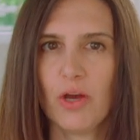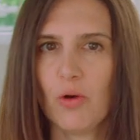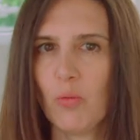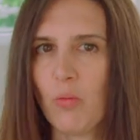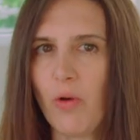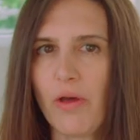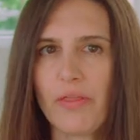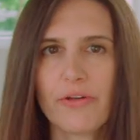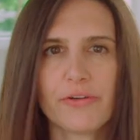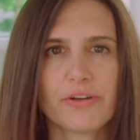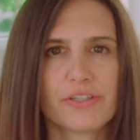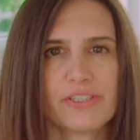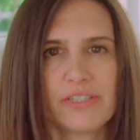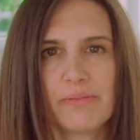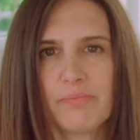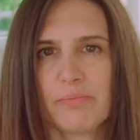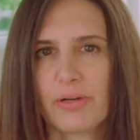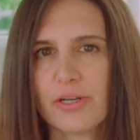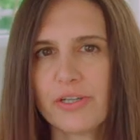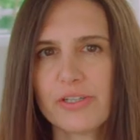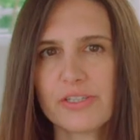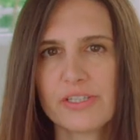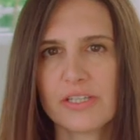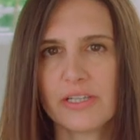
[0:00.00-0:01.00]
whether it's in
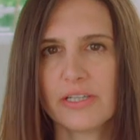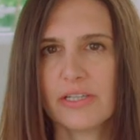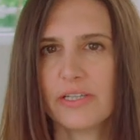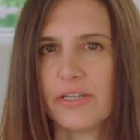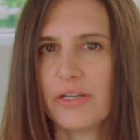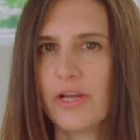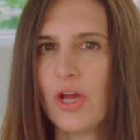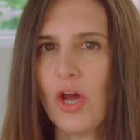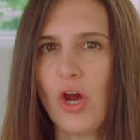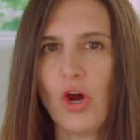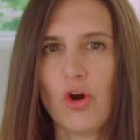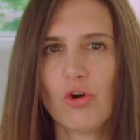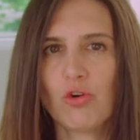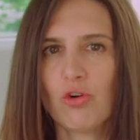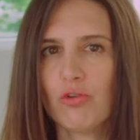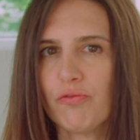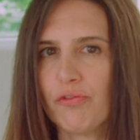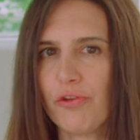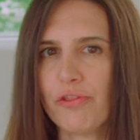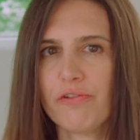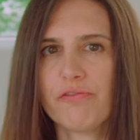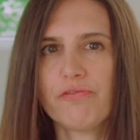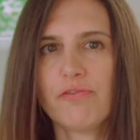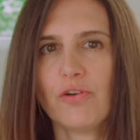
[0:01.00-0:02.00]
person or
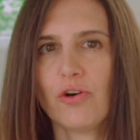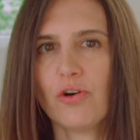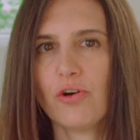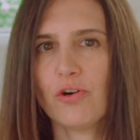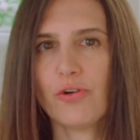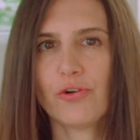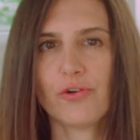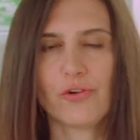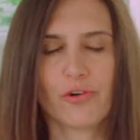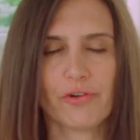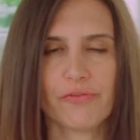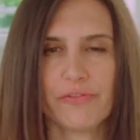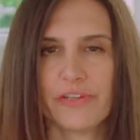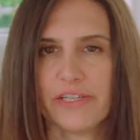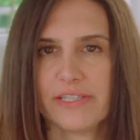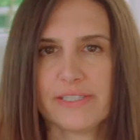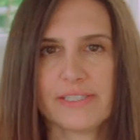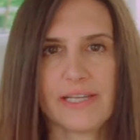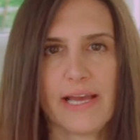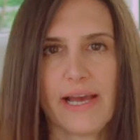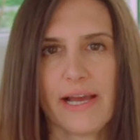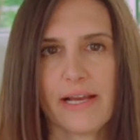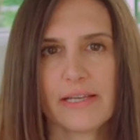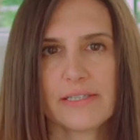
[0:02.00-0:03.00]
over the phone or via
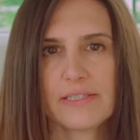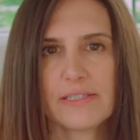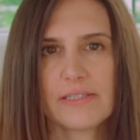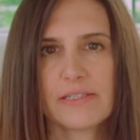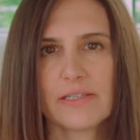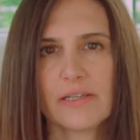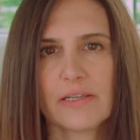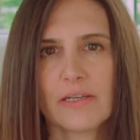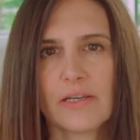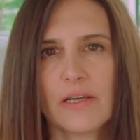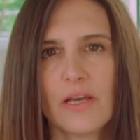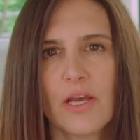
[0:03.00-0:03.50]
text.